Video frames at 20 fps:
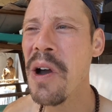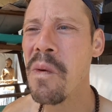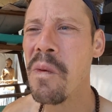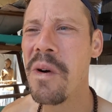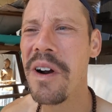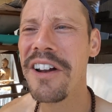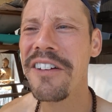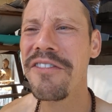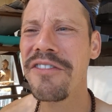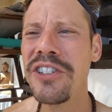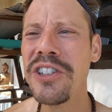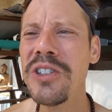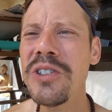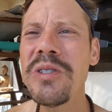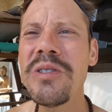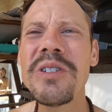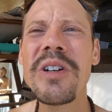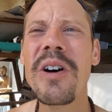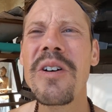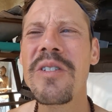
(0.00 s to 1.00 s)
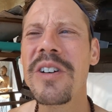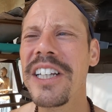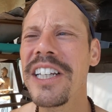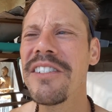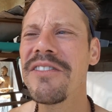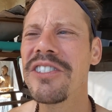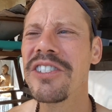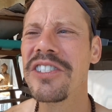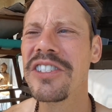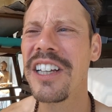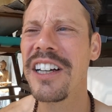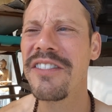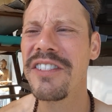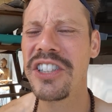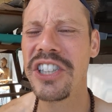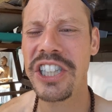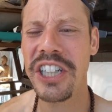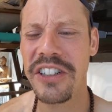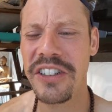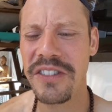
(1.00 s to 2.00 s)
What if you don't give yourself
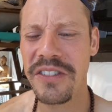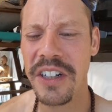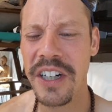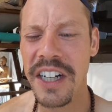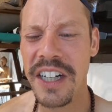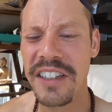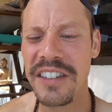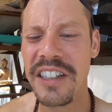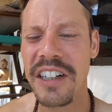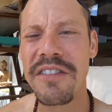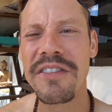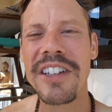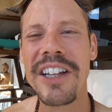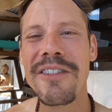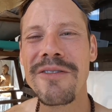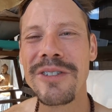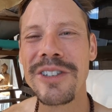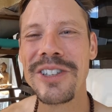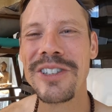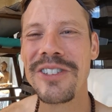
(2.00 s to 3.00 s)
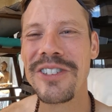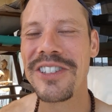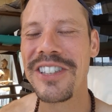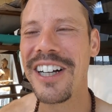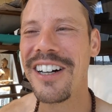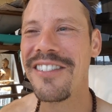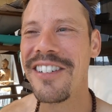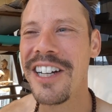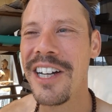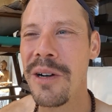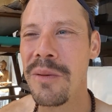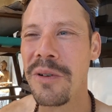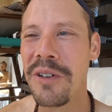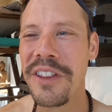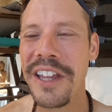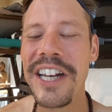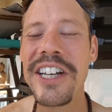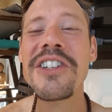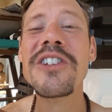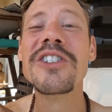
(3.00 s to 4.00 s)
and share self-love with yourself?
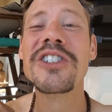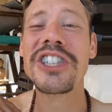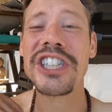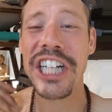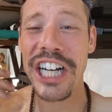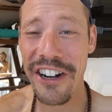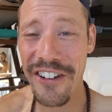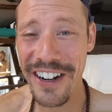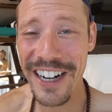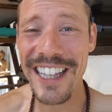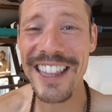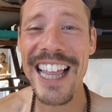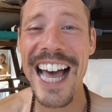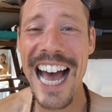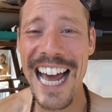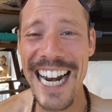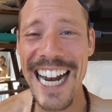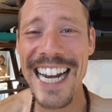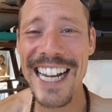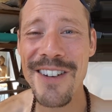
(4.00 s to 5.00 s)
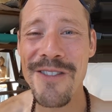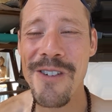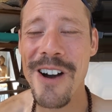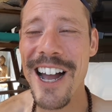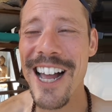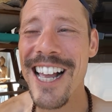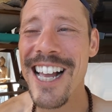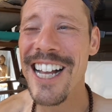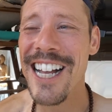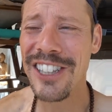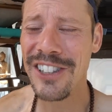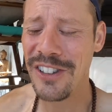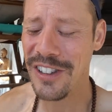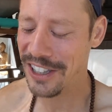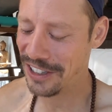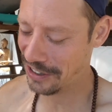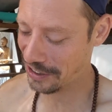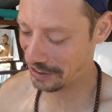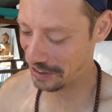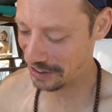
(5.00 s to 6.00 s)
Well, then you're sharing that anyway. So
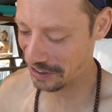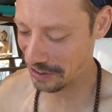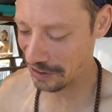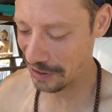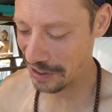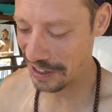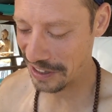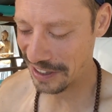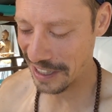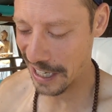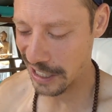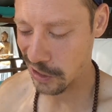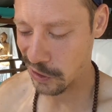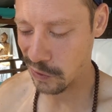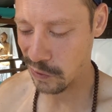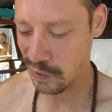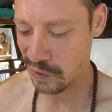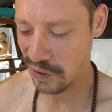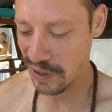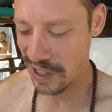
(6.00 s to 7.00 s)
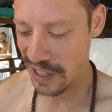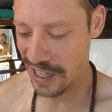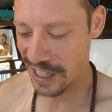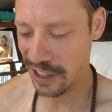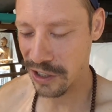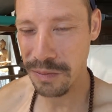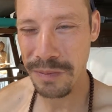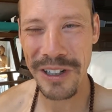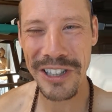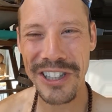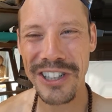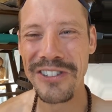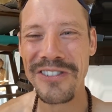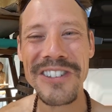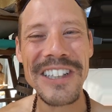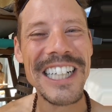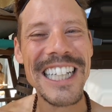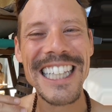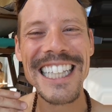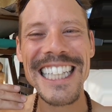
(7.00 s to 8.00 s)
this actual
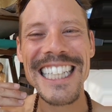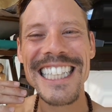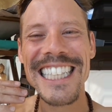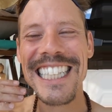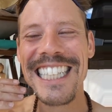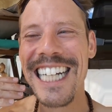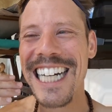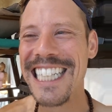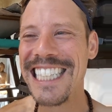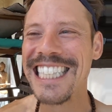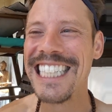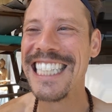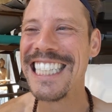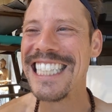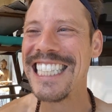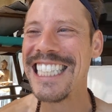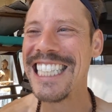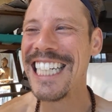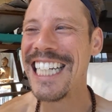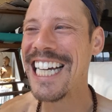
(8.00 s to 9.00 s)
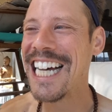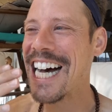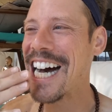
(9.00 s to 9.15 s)
expression really doesn't